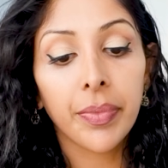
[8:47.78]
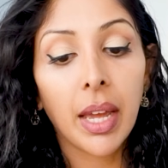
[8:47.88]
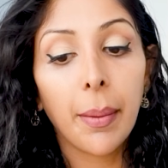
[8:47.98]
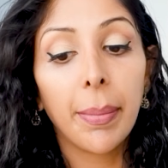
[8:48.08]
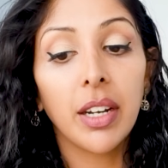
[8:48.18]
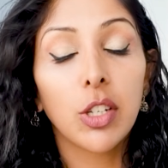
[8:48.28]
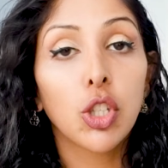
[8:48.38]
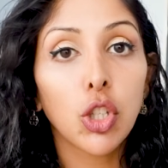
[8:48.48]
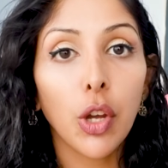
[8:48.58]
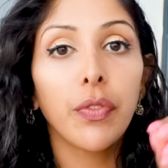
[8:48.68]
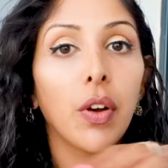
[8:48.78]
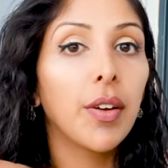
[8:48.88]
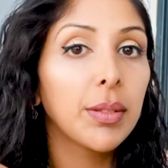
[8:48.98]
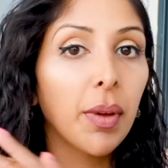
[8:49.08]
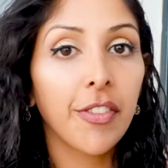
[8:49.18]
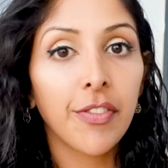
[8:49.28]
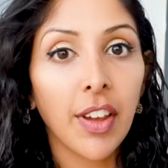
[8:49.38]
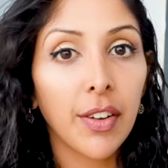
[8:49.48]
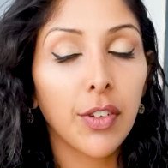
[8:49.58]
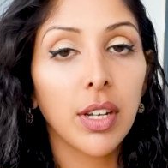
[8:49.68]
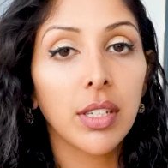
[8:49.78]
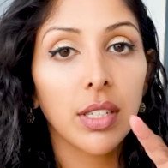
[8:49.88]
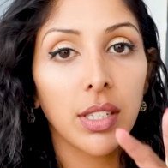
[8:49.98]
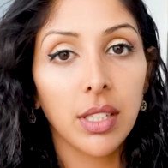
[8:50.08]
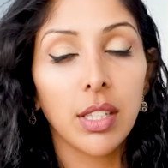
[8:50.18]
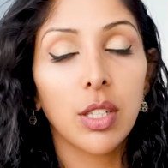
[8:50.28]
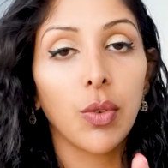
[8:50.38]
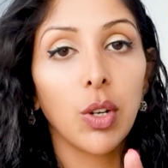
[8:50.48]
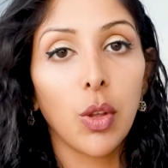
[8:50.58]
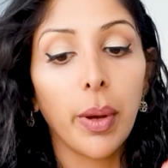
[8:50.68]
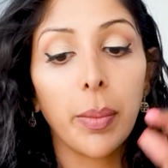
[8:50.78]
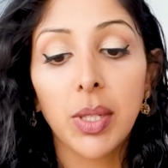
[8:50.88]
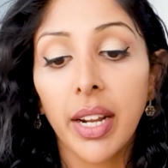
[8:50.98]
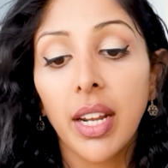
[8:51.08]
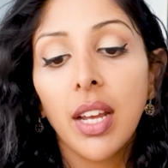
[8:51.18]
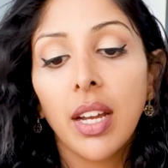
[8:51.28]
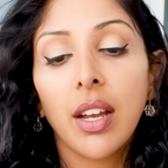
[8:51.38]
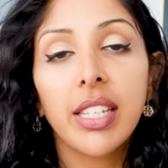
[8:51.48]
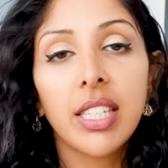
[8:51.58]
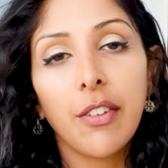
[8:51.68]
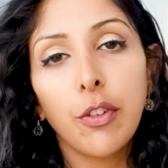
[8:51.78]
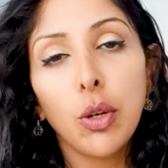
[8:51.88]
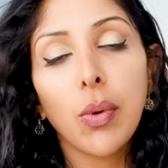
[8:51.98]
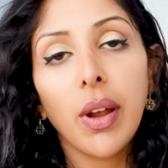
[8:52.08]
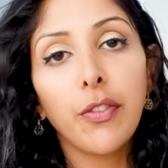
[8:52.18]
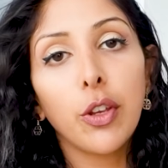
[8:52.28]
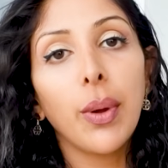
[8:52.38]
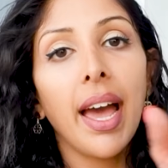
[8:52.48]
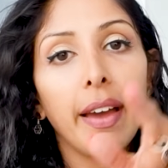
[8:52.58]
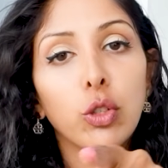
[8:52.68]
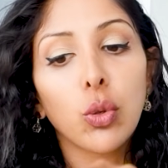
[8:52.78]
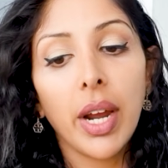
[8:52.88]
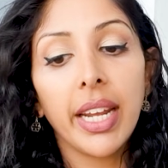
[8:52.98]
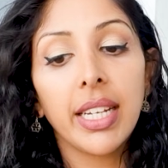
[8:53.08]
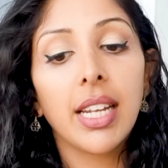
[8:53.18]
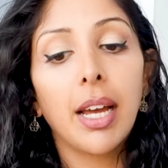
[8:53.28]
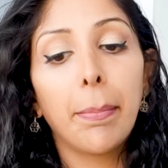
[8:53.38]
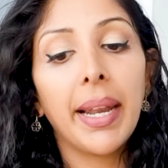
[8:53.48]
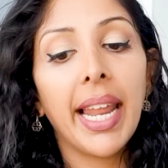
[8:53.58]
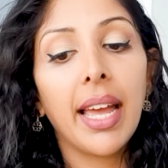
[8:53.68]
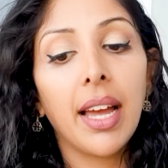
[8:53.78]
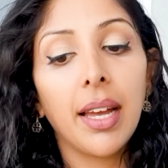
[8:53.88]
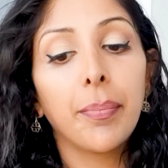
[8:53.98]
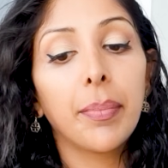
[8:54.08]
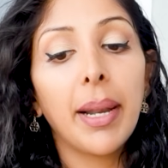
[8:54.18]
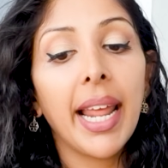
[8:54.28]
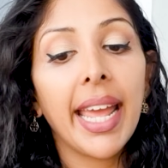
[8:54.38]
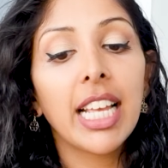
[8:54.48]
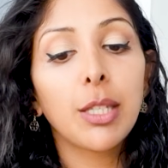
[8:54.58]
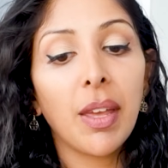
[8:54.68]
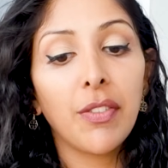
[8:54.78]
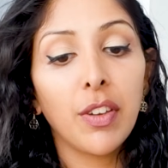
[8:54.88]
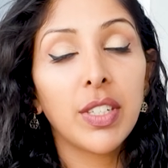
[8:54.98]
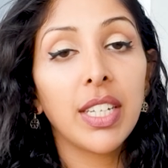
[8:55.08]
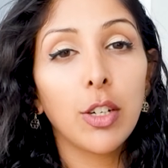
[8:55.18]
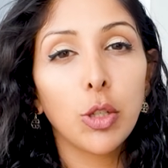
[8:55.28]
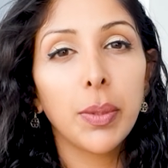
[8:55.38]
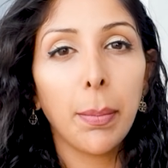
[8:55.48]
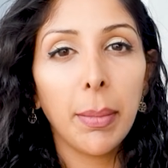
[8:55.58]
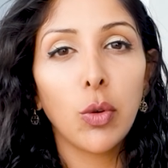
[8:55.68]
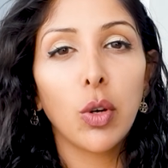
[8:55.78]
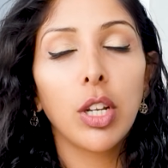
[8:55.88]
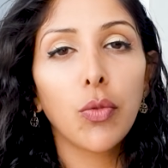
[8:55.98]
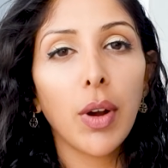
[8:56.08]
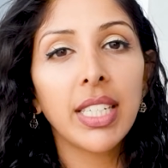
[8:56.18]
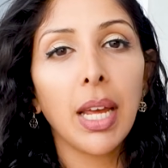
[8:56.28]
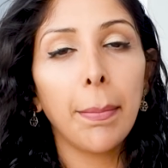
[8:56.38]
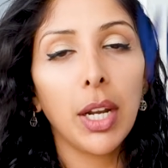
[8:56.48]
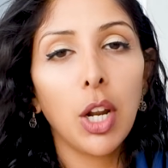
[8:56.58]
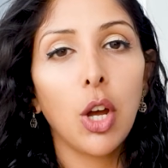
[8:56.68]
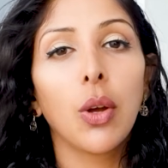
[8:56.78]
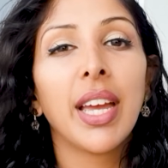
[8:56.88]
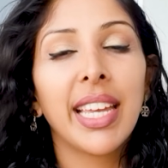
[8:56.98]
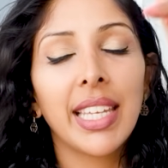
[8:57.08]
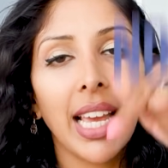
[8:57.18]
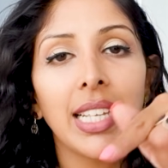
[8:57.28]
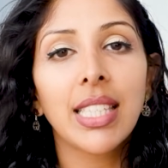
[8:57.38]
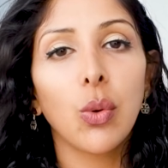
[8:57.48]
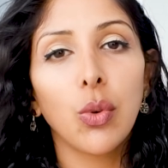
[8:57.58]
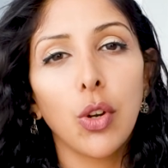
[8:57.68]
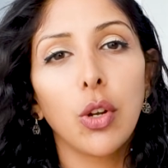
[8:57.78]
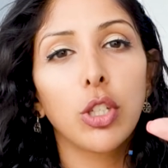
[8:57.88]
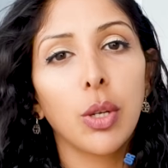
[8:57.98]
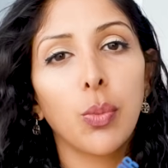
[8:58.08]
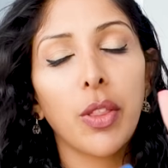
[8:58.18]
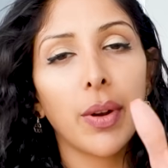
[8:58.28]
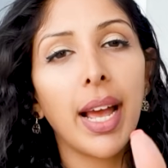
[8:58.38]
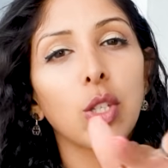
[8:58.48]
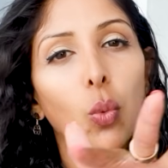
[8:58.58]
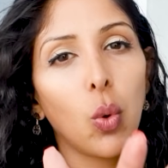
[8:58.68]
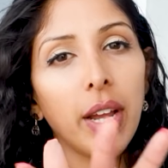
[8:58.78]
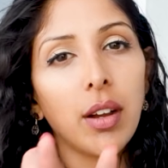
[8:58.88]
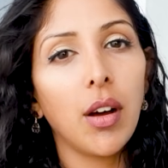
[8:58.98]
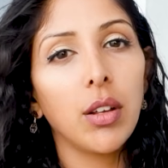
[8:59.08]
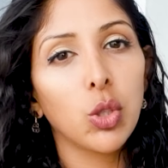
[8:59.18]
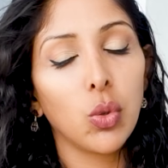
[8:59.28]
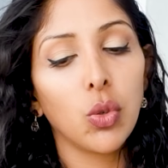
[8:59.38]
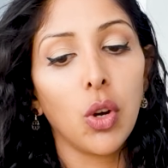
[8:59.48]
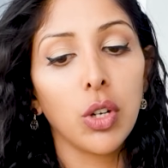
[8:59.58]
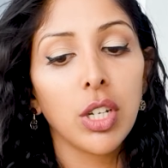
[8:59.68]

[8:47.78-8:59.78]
but so far it's my favorite sunscreen on the website. Guys, if you have tried Play SPF 50 100% mineral, can you write down below yes or no to whether it has a white cast or not?